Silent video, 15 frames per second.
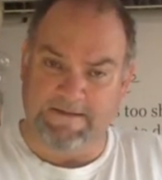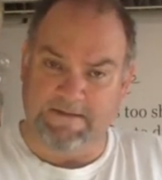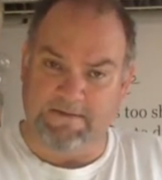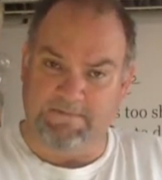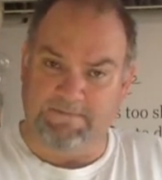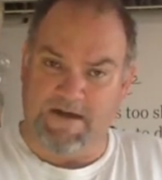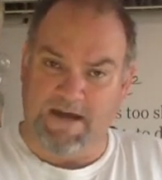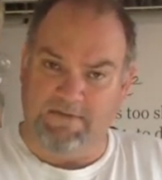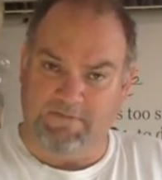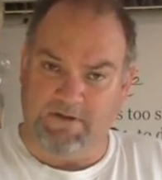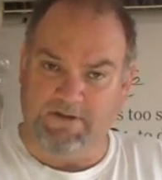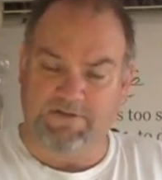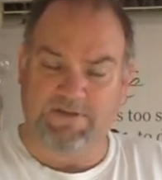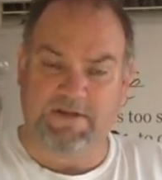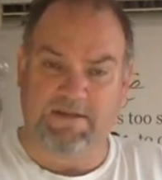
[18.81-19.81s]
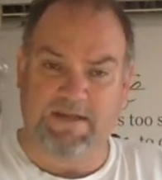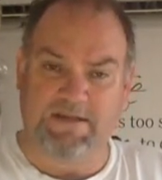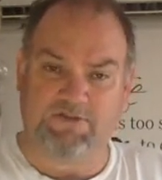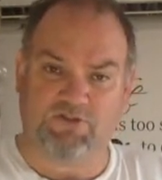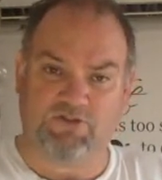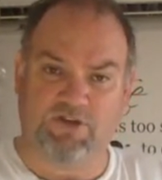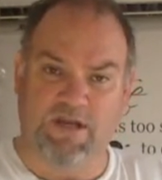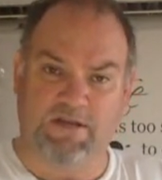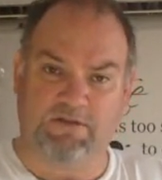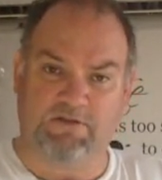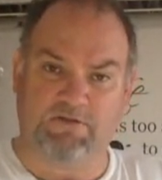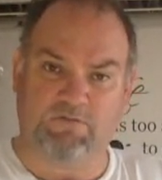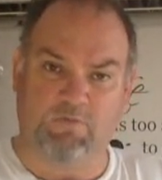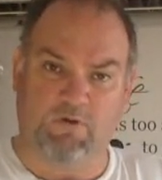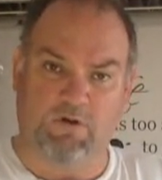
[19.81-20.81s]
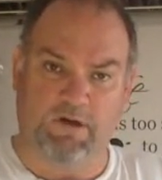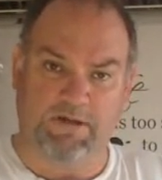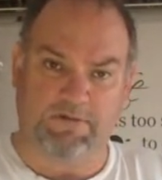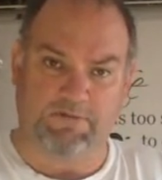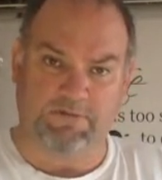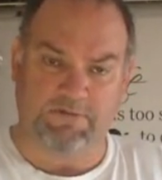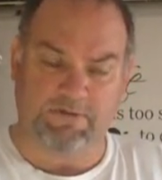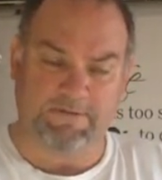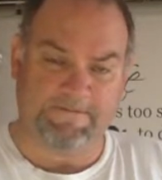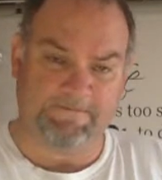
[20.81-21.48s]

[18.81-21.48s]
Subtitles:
favourites, and that's Genders wines.